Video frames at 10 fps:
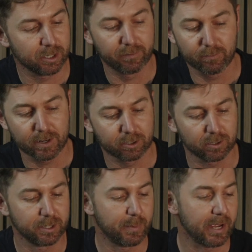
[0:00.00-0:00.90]
if it runs
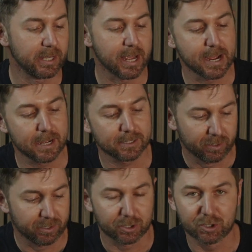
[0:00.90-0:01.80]
across the back of your house,
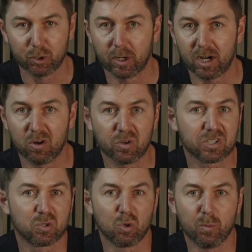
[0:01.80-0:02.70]
your sewer or your
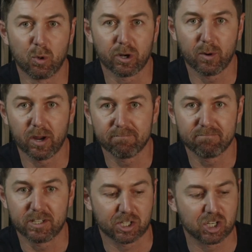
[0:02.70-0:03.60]
storm water
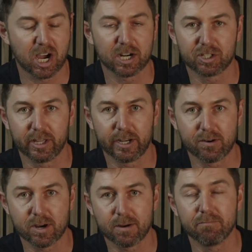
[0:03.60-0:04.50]
might discharge to that
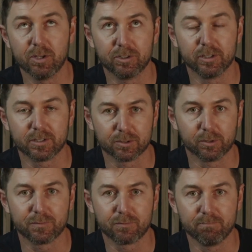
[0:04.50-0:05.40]
area. Usually
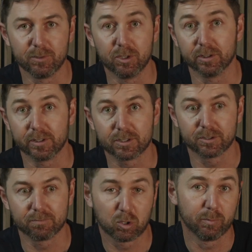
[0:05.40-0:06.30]

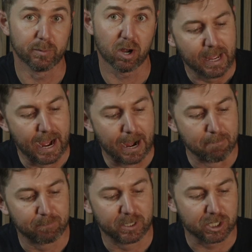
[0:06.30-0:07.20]
it's could be both.
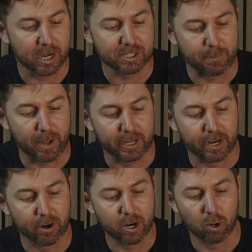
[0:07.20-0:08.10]
Discharge that back
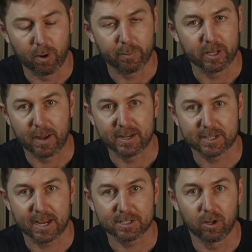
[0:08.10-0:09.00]
area, or it might be a mains
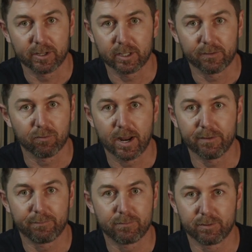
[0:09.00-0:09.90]
gas line that they've
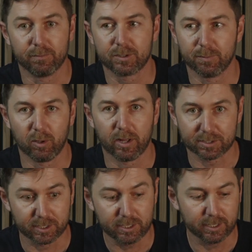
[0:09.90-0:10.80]
run to supply the
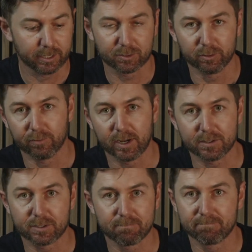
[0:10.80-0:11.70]
city, and it sort of runs